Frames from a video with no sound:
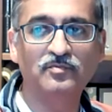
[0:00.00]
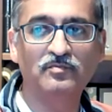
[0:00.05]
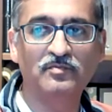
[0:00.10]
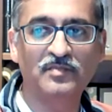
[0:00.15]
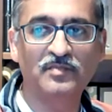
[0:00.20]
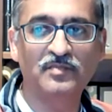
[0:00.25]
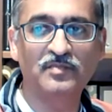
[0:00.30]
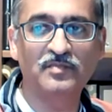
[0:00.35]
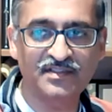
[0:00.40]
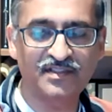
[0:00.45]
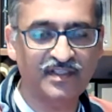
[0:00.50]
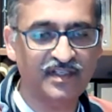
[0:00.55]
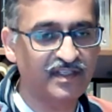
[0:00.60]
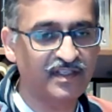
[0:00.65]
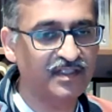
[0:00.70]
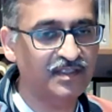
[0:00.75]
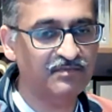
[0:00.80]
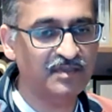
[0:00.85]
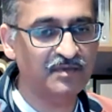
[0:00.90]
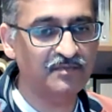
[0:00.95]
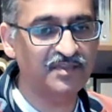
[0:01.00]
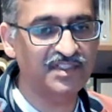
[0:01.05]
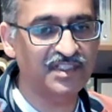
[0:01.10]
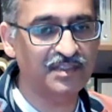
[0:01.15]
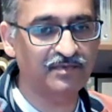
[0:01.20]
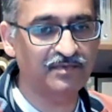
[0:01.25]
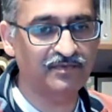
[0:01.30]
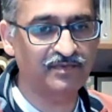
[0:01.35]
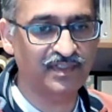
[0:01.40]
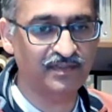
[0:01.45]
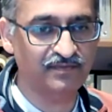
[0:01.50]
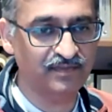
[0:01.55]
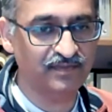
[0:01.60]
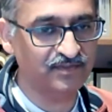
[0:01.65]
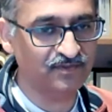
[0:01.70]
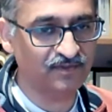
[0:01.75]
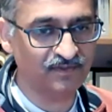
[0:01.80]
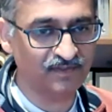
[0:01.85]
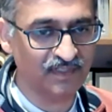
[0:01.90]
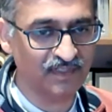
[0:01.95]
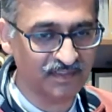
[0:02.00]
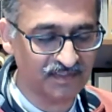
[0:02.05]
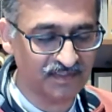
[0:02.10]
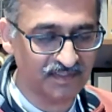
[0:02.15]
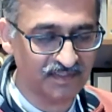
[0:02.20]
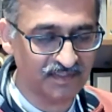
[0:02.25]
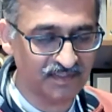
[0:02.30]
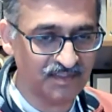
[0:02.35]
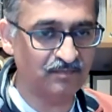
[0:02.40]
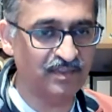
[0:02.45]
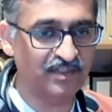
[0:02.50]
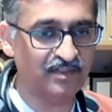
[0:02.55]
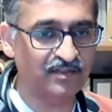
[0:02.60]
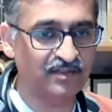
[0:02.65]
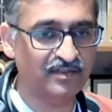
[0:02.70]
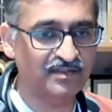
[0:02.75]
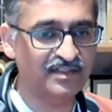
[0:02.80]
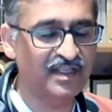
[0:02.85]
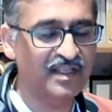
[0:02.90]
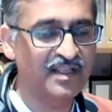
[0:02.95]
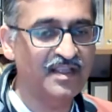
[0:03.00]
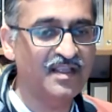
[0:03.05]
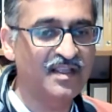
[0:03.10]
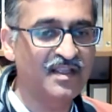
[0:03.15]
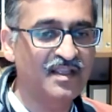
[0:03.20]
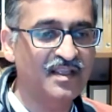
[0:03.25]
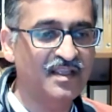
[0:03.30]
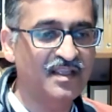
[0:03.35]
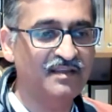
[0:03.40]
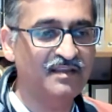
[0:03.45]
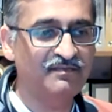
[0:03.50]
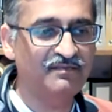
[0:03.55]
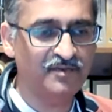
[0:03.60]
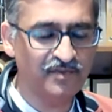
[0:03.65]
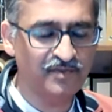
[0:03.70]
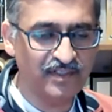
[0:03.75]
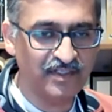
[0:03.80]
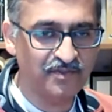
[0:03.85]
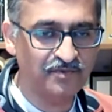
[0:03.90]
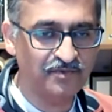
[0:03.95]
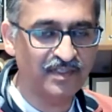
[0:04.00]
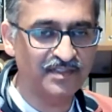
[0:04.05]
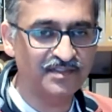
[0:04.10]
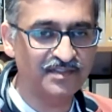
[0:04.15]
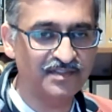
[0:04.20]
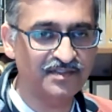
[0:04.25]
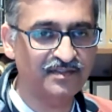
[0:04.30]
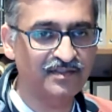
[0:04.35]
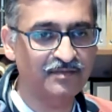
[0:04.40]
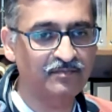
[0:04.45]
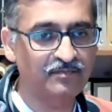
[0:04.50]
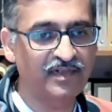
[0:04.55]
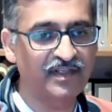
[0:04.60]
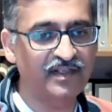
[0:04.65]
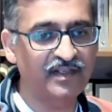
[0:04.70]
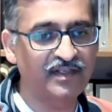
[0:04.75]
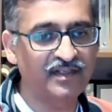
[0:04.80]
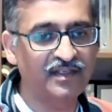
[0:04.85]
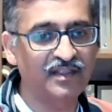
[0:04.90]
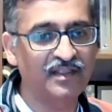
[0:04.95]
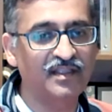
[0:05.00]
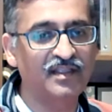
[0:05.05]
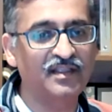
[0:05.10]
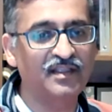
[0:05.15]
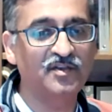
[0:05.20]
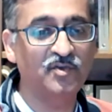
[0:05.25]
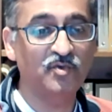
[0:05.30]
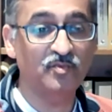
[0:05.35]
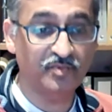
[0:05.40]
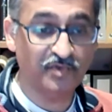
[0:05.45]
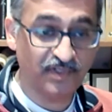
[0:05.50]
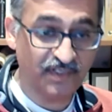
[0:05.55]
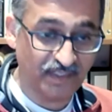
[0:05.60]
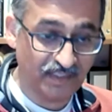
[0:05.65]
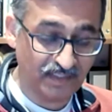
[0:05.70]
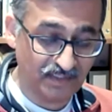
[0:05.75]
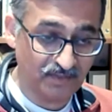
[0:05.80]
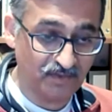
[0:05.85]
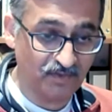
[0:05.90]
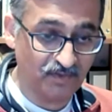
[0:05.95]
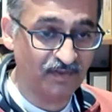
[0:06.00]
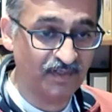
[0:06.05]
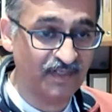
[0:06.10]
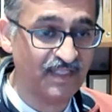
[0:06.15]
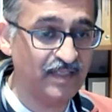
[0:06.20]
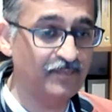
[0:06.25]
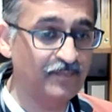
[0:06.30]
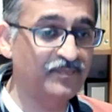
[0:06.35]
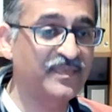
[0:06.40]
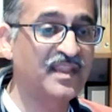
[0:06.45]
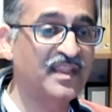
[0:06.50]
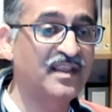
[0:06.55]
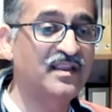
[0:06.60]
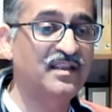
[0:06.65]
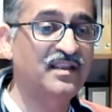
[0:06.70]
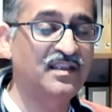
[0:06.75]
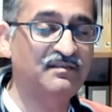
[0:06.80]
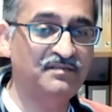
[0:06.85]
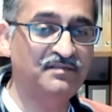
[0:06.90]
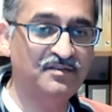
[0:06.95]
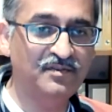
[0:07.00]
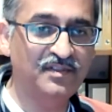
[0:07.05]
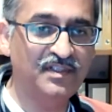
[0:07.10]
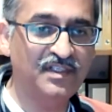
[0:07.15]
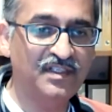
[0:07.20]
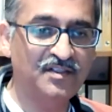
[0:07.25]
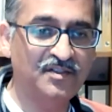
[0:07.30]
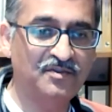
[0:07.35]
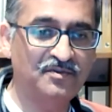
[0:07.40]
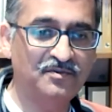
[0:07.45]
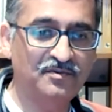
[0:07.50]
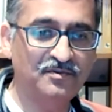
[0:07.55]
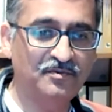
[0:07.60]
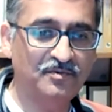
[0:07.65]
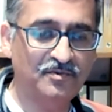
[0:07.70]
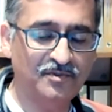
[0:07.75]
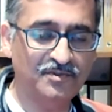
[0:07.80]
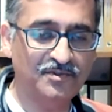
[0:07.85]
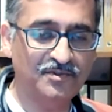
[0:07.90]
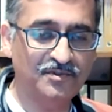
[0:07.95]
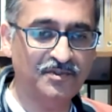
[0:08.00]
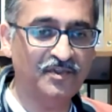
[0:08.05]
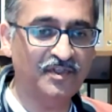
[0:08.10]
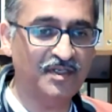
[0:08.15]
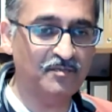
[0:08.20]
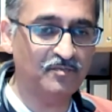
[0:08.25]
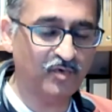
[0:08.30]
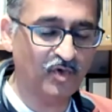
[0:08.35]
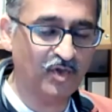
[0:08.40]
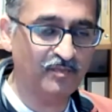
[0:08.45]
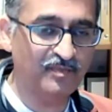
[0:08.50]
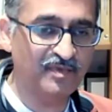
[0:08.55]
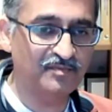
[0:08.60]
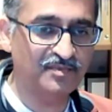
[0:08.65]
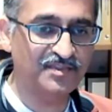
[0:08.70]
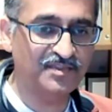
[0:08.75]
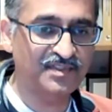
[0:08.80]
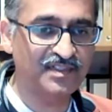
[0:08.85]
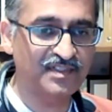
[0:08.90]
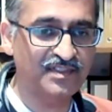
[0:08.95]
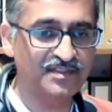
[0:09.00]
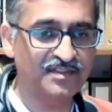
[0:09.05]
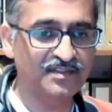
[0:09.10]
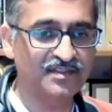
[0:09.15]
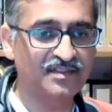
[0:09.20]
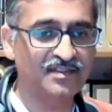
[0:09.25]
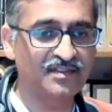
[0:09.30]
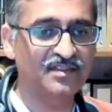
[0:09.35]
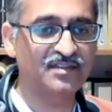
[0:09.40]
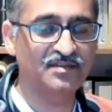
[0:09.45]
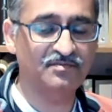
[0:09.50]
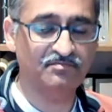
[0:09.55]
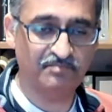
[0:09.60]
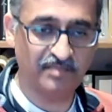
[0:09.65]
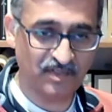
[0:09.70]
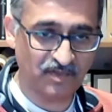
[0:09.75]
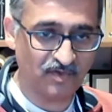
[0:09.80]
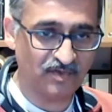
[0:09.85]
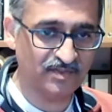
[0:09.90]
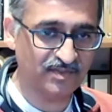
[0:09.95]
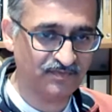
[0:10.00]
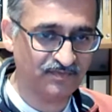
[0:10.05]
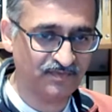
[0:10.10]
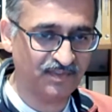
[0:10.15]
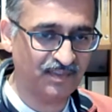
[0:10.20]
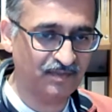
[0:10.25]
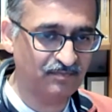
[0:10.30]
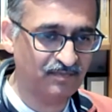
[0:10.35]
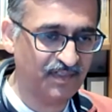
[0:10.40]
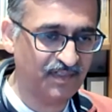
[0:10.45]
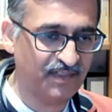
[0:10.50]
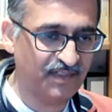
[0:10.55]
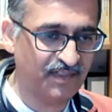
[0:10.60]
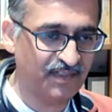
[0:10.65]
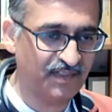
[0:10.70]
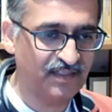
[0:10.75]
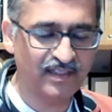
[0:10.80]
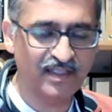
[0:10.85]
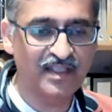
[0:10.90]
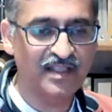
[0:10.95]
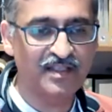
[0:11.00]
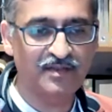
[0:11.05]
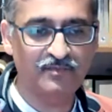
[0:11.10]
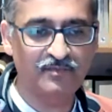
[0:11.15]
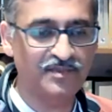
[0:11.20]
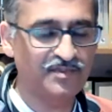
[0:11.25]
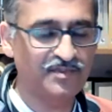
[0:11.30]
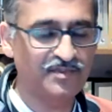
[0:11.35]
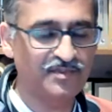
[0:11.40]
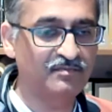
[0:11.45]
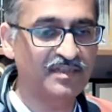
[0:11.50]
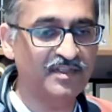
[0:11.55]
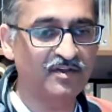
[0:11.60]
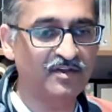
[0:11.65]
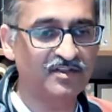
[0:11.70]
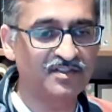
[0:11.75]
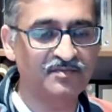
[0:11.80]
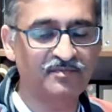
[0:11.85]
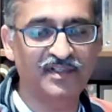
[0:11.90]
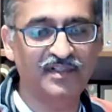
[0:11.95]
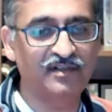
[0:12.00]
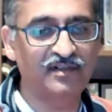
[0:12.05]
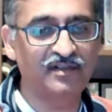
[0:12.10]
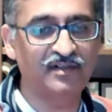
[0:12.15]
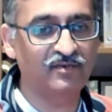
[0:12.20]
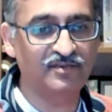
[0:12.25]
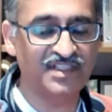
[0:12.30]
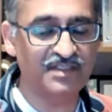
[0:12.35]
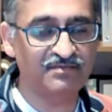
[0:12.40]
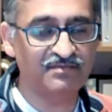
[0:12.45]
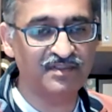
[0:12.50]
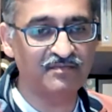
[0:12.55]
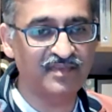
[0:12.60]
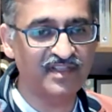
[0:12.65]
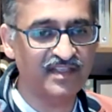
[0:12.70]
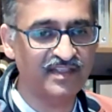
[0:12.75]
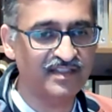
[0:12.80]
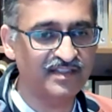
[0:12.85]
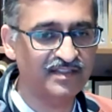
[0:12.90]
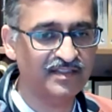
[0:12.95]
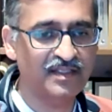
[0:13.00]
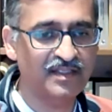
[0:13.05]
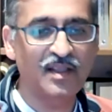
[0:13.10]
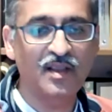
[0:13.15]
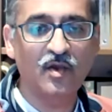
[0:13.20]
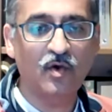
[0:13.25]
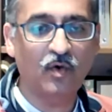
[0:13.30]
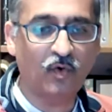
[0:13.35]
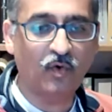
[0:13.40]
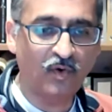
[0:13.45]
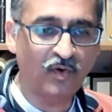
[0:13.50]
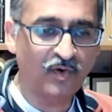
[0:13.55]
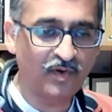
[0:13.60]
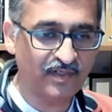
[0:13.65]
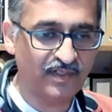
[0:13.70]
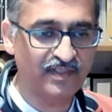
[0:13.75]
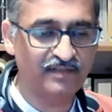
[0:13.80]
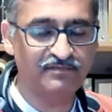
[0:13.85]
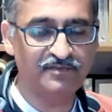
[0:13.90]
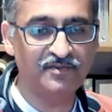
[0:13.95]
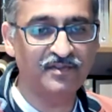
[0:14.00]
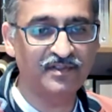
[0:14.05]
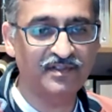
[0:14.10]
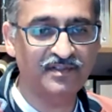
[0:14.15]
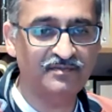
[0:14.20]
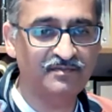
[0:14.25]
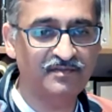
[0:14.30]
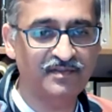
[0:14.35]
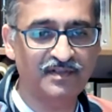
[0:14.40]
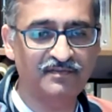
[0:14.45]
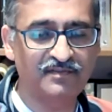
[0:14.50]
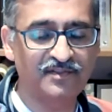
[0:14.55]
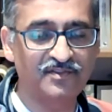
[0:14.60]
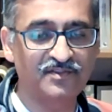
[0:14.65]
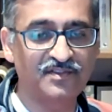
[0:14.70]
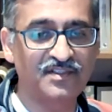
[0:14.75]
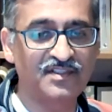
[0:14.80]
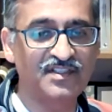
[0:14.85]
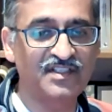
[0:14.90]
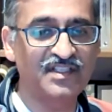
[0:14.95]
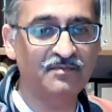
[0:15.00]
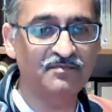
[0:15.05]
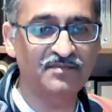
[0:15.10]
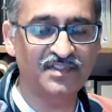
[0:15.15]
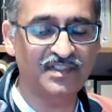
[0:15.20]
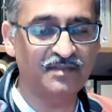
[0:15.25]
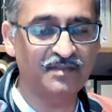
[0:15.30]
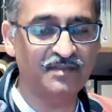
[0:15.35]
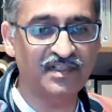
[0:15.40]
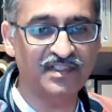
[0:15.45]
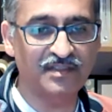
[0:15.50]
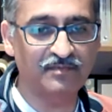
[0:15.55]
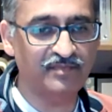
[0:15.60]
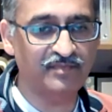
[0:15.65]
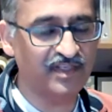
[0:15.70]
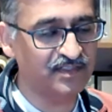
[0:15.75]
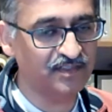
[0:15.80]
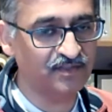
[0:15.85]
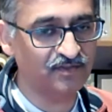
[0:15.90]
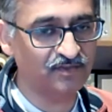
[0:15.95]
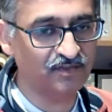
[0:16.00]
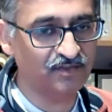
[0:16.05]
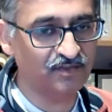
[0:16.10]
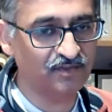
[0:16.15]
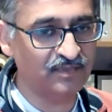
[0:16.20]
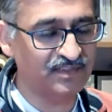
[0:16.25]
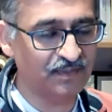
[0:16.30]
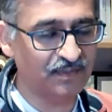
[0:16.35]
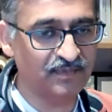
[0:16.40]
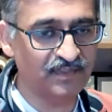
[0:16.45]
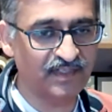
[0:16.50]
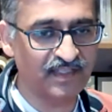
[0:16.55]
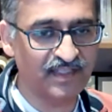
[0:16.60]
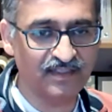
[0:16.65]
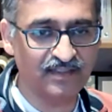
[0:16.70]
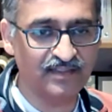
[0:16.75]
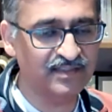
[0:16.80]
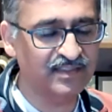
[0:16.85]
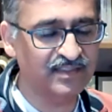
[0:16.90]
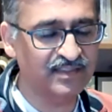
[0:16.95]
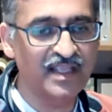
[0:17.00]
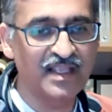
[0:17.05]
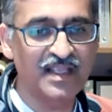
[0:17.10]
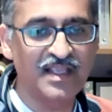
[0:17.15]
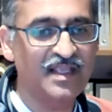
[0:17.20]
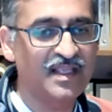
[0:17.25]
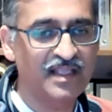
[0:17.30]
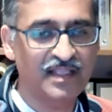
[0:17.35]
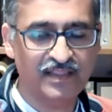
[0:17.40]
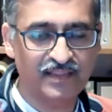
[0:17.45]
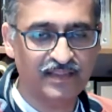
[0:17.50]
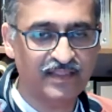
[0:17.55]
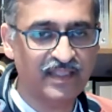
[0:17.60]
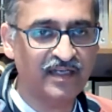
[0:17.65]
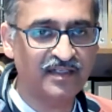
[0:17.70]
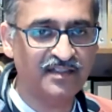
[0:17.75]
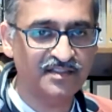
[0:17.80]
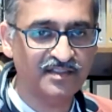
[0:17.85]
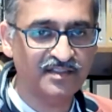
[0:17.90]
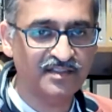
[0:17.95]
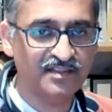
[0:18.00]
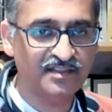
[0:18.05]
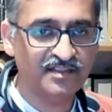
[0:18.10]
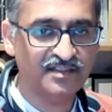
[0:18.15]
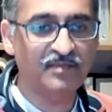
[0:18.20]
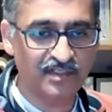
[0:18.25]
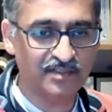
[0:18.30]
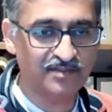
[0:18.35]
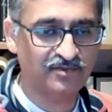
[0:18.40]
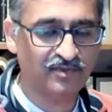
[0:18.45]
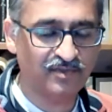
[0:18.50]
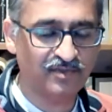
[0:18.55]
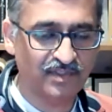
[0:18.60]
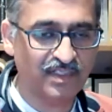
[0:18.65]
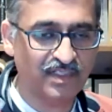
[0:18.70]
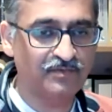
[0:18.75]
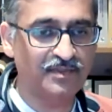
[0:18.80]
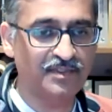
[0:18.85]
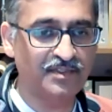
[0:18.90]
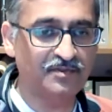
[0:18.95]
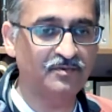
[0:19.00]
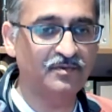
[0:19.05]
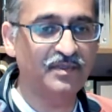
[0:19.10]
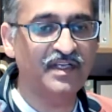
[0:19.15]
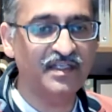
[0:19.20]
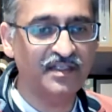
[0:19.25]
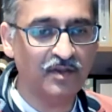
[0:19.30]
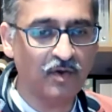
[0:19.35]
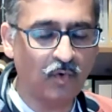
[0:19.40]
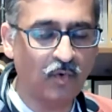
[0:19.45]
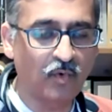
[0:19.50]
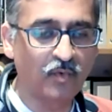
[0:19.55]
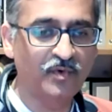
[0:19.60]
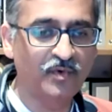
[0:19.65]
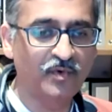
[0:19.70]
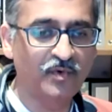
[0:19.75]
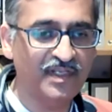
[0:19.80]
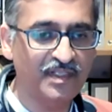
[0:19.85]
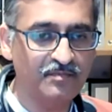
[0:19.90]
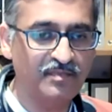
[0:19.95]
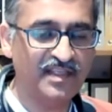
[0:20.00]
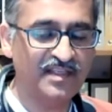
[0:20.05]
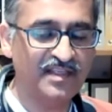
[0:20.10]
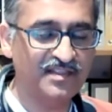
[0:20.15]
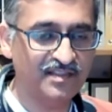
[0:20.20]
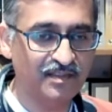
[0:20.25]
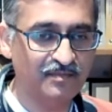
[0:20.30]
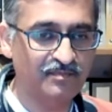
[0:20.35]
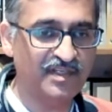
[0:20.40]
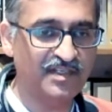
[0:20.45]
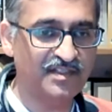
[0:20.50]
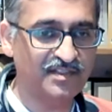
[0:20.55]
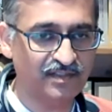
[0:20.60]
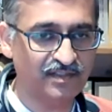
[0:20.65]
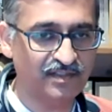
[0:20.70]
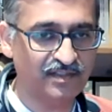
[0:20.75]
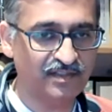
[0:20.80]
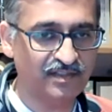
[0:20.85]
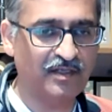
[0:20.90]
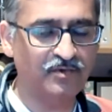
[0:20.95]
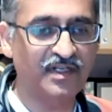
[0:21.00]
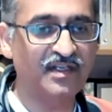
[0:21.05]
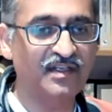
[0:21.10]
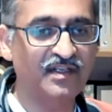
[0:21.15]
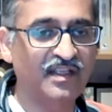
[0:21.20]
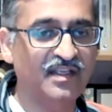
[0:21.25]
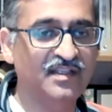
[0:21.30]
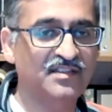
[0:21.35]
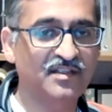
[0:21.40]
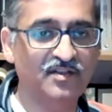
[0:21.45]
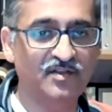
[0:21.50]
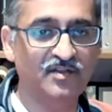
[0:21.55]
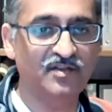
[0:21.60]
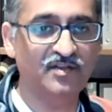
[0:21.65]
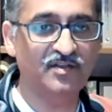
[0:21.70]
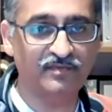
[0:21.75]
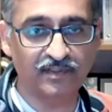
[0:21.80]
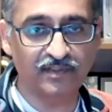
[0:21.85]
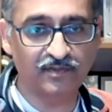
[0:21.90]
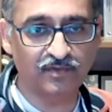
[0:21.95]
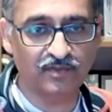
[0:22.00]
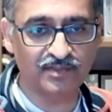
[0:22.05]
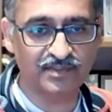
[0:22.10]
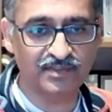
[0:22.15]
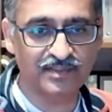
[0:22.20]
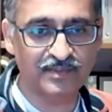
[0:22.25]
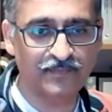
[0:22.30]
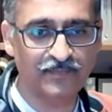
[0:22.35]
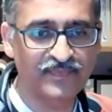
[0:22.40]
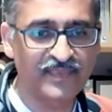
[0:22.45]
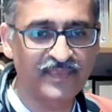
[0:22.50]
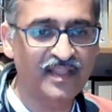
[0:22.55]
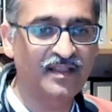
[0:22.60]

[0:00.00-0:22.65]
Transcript: must take membership of a defense organization, because if you need to answer a complaint to protect your name, if you need to go through your employment procedures because of a complaint, which could be hospital or GP based, or if you are referred to the GMC by the patient or by someone else, that scheme does not cover you. It only pays the patient out and take care of legal costs.